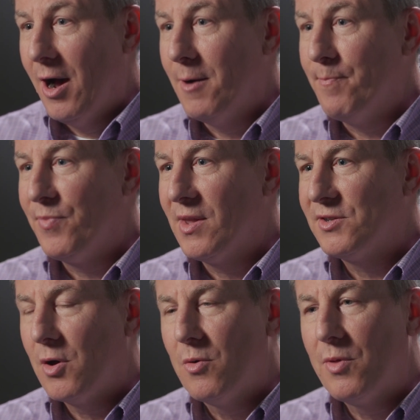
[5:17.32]
Um,
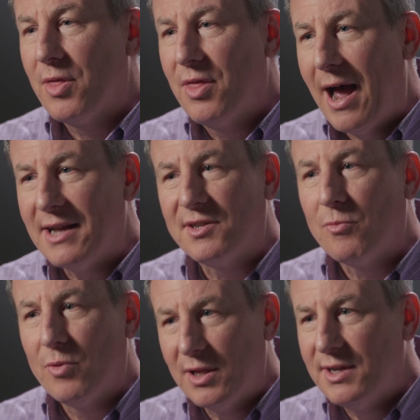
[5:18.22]
so that's
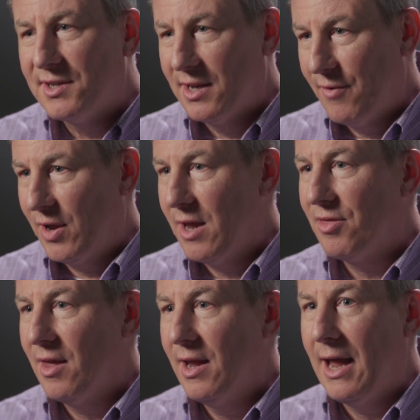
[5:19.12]
a really
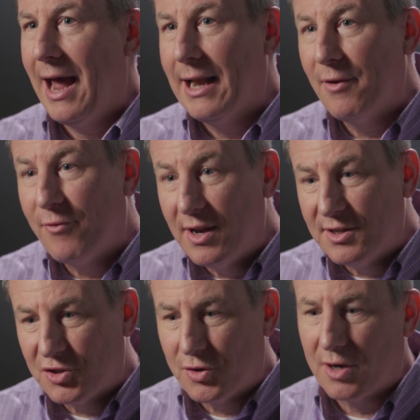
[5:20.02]
significant thing. And if an
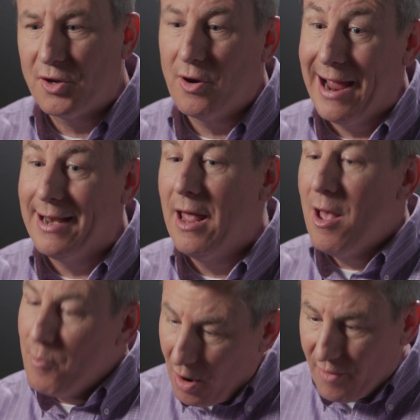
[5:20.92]
instructor, and
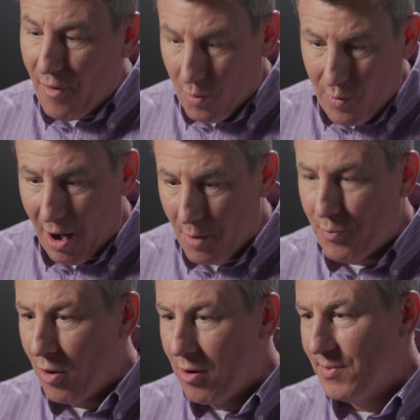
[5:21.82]
part of our way our
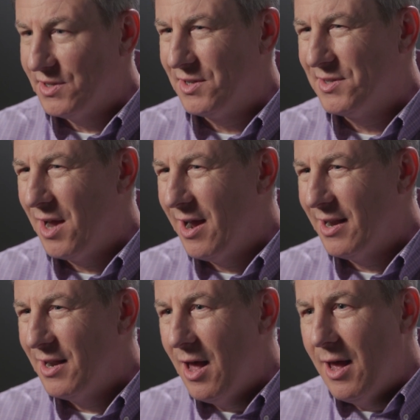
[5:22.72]
program is
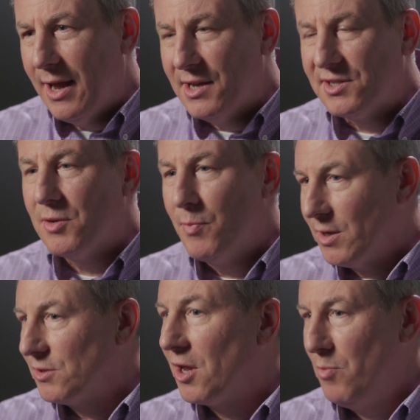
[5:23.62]
designed is to
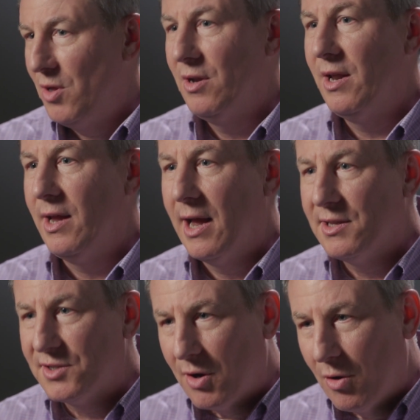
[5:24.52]
build community.
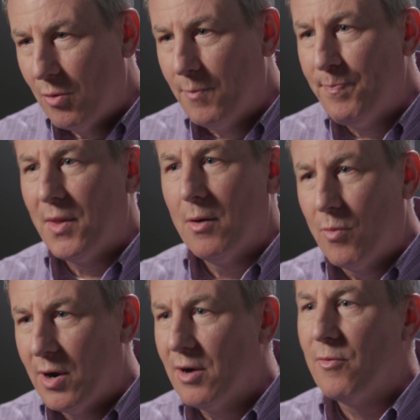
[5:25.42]
And so
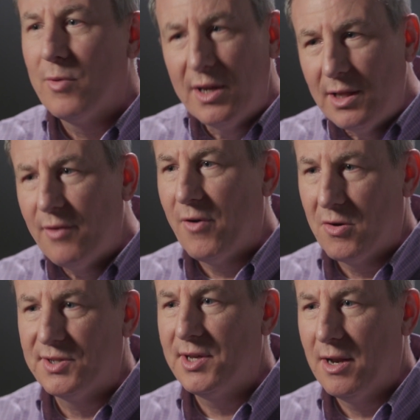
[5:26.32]
we're really
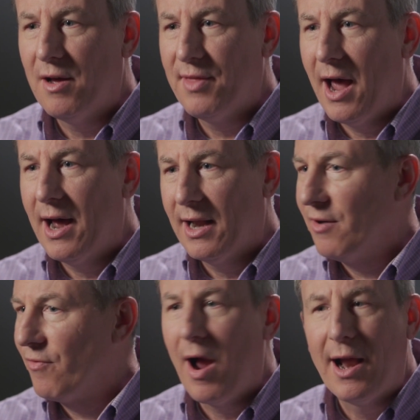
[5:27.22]
focusing on that
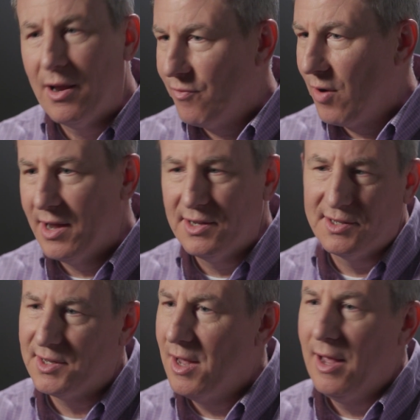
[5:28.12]
in a variety of
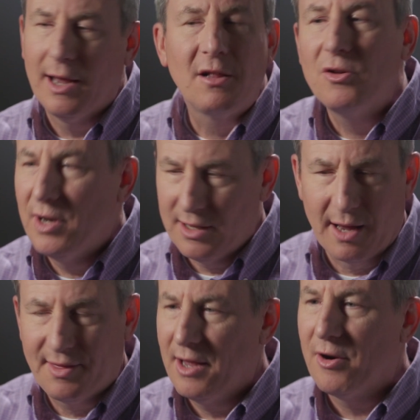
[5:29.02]
ways, including
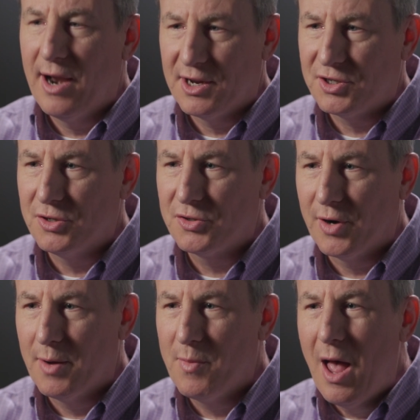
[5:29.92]
like the international
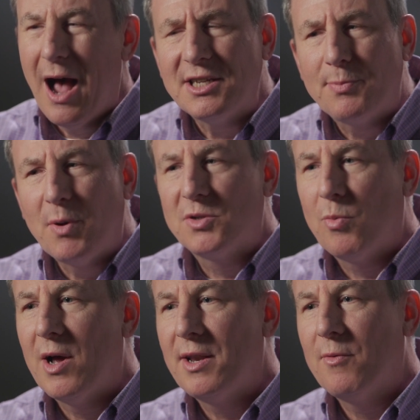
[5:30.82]
trip. I
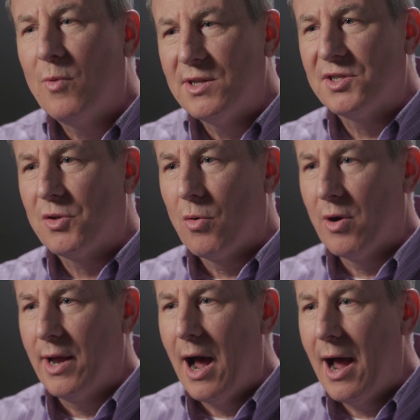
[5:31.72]
suppose one, one
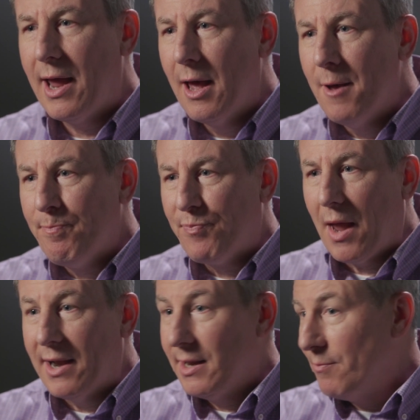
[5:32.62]
story, I,
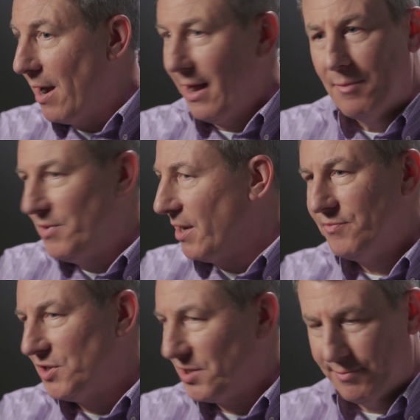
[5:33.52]
I did my
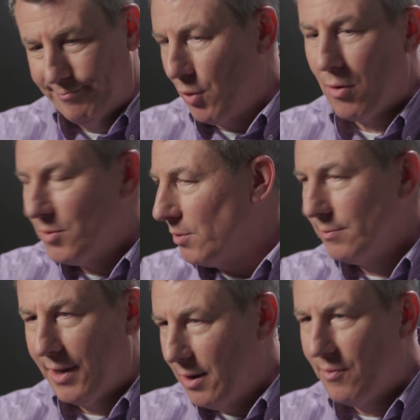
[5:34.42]
MDiv just
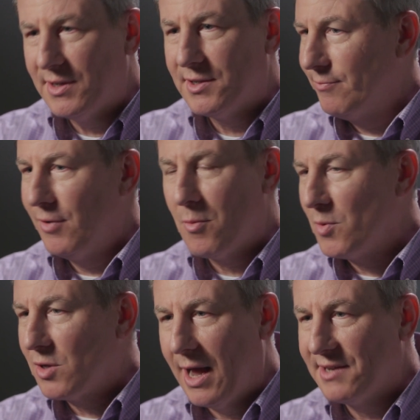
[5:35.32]
normal, you know, went to
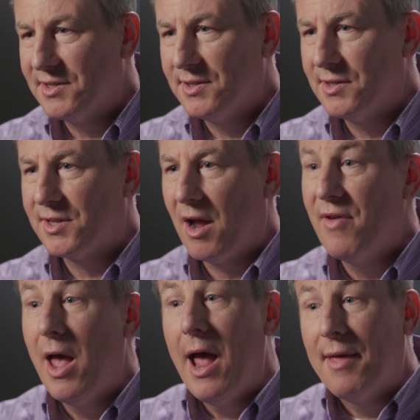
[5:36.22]
normal classes and
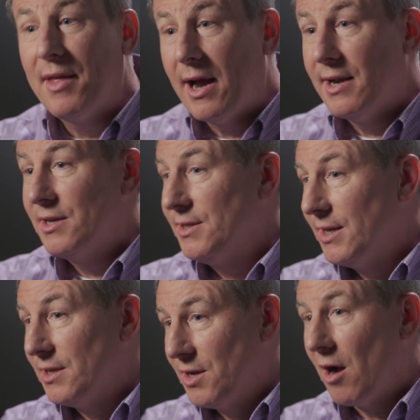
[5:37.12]
stuff. And then I
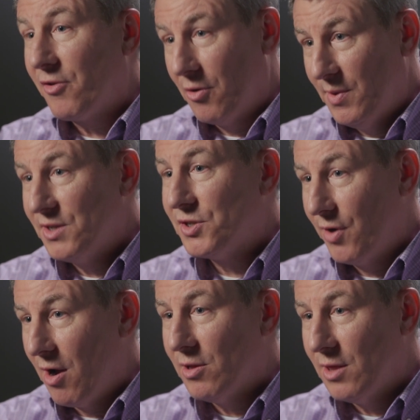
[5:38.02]
did a doctor of
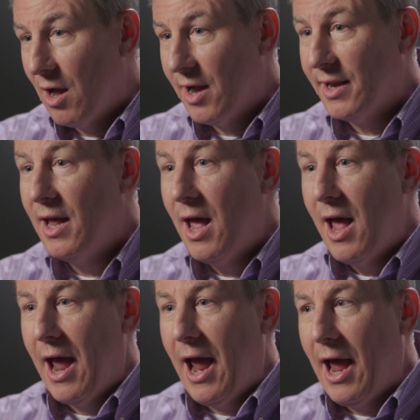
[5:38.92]
ministry online.
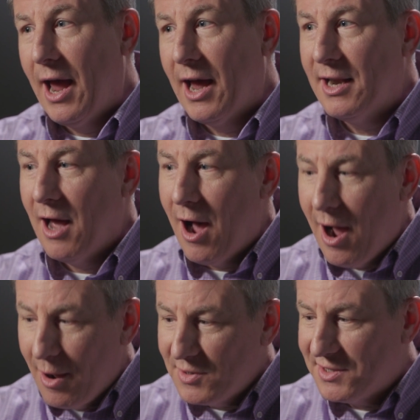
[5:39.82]
And
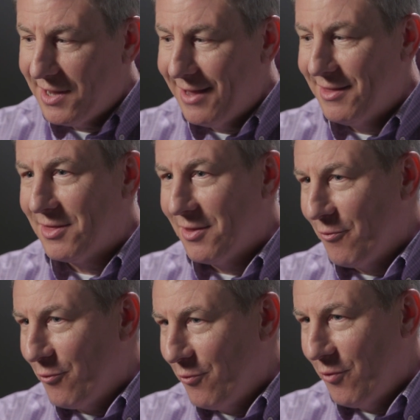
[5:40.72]
I would say that
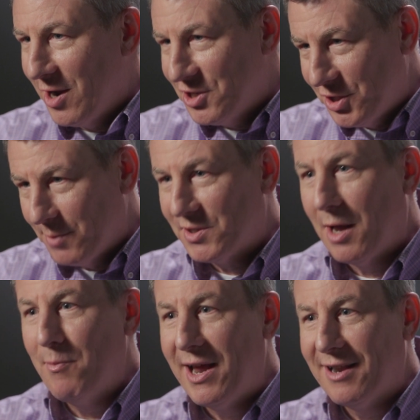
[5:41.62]
the friendships
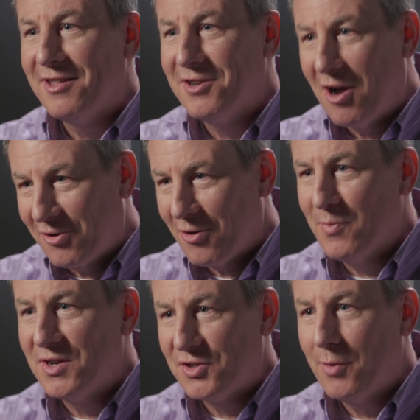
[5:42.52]
I made in the doctor
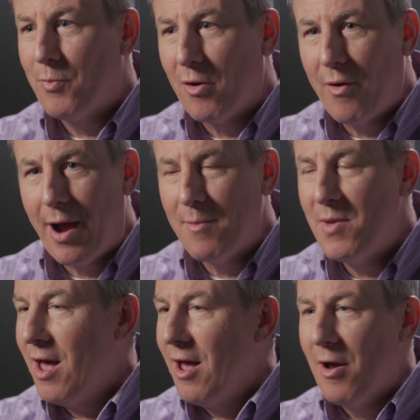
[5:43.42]
of ministry
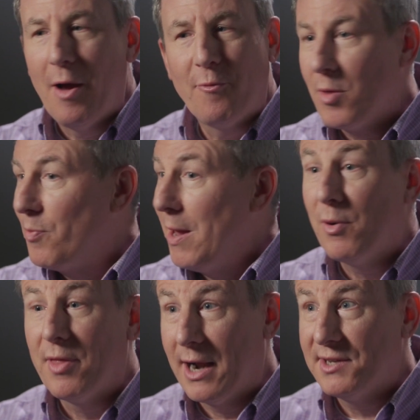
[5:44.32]
program uh, with
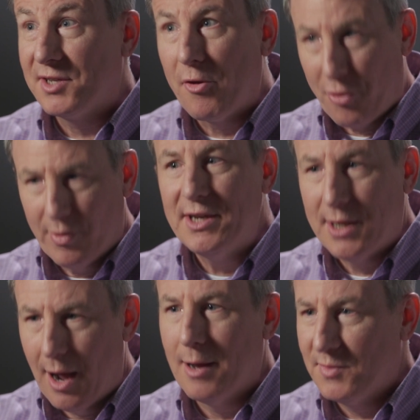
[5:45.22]
people that I saw three
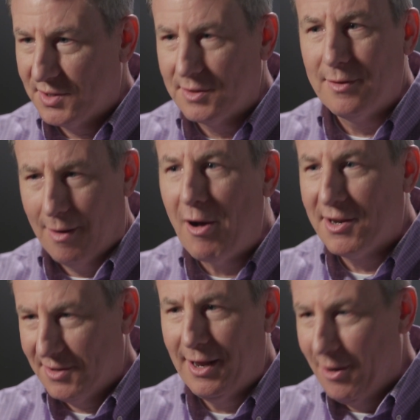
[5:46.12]
times
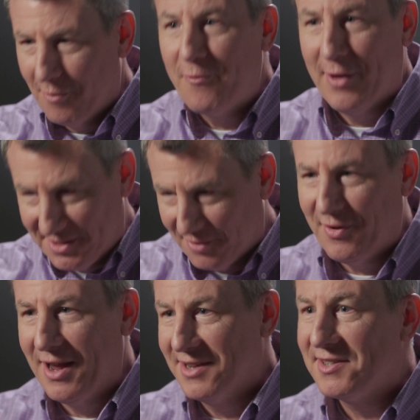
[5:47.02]
on, you know, face to
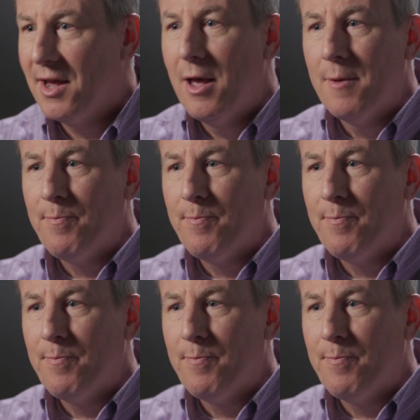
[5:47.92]
face,